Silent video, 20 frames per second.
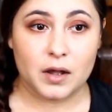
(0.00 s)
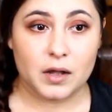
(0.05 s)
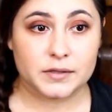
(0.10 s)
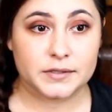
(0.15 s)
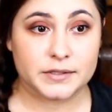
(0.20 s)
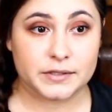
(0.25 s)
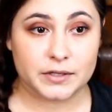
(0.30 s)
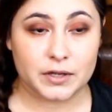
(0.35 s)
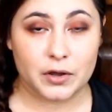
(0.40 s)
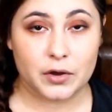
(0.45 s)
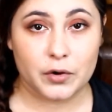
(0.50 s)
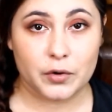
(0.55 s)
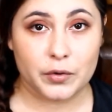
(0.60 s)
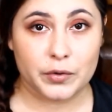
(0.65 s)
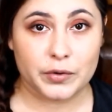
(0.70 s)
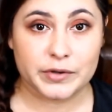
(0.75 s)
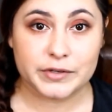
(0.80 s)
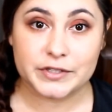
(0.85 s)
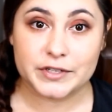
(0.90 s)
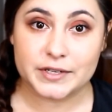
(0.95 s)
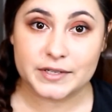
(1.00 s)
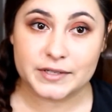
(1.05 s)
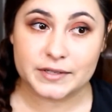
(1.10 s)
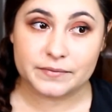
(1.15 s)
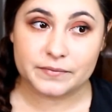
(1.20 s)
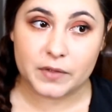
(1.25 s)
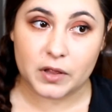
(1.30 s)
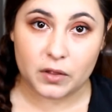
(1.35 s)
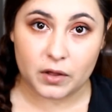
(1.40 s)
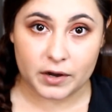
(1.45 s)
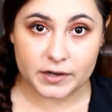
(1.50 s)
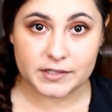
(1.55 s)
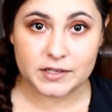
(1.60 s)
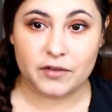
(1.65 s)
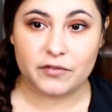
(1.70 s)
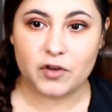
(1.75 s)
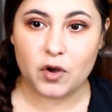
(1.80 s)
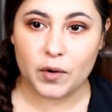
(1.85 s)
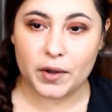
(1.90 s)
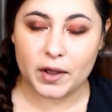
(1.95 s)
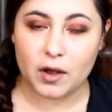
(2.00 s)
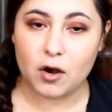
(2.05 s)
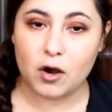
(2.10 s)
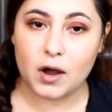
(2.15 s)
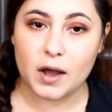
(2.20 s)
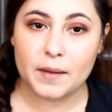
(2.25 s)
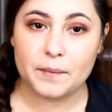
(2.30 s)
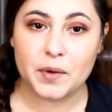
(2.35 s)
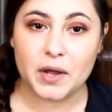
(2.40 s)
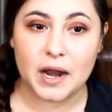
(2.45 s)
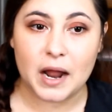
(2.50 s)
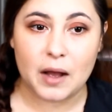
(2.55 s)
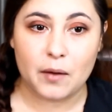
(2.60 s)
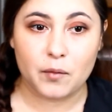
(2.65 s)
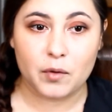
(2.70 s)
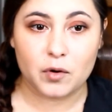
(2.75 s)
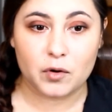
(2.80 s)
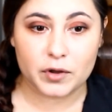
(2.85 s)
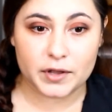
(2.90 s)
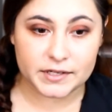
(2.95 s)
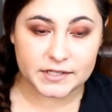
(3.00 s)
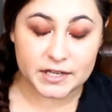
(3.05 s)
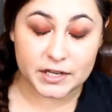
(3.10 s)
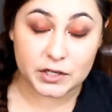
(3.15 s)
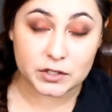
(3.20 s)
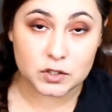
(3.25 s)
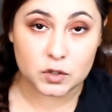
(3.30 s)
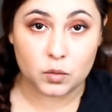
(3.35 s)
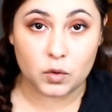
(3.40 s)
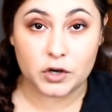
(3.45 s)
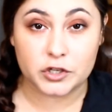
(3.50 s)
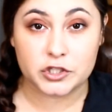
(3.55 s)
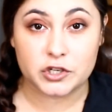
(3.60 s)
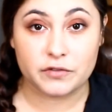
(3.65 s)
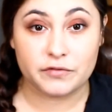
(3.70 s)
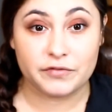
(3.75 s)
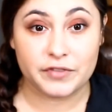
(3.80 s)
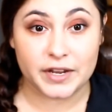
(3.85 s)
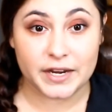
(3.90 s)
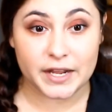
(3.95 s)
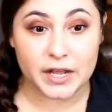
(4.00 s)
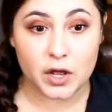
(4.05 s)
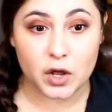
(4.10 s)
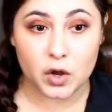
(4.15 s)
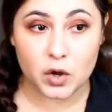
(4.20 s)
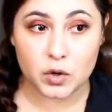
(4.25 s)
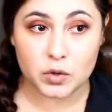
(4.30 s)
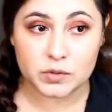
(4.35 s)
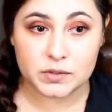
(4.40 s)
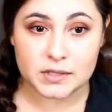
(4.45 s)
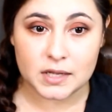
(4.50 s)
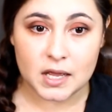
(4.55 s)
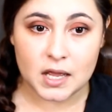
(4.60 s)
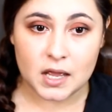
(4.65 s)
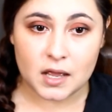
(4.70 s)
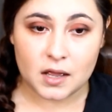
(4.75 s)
so it's just a lot of stuff going on, but I will continue to watch your videos